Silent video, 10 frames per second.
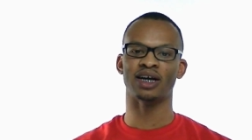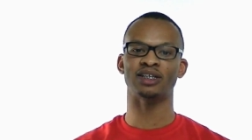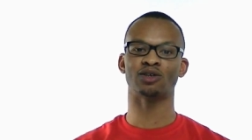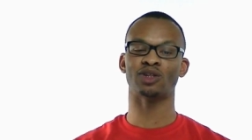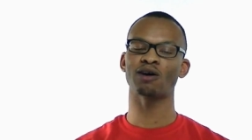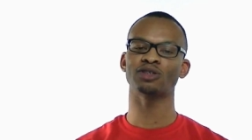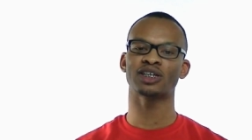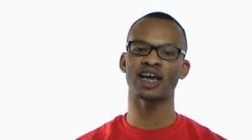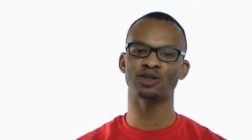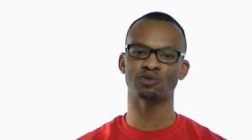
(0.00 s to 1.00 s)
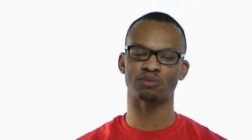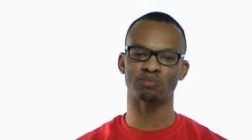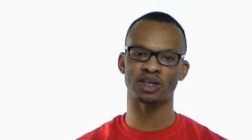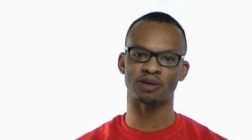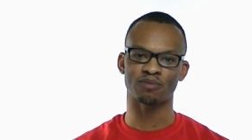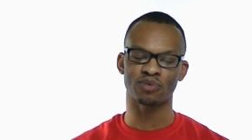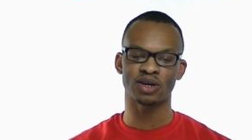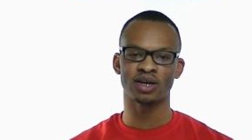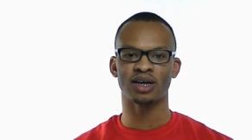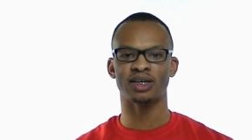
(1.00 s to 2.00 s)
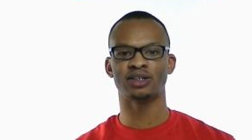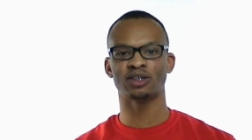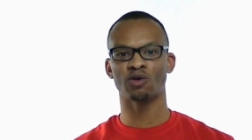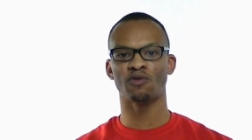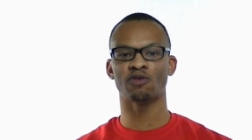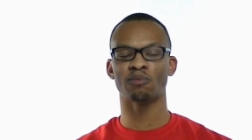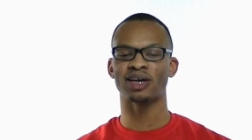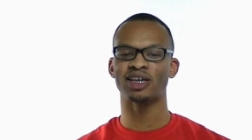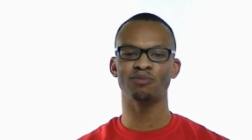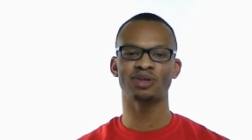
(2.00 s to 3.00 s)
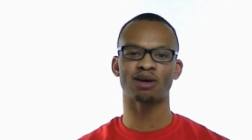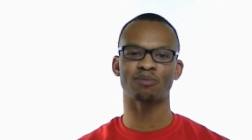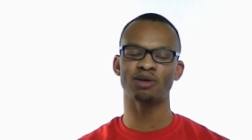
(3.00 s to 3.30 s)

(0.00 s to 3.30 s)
And so that was the case with me. And so for my MCAT,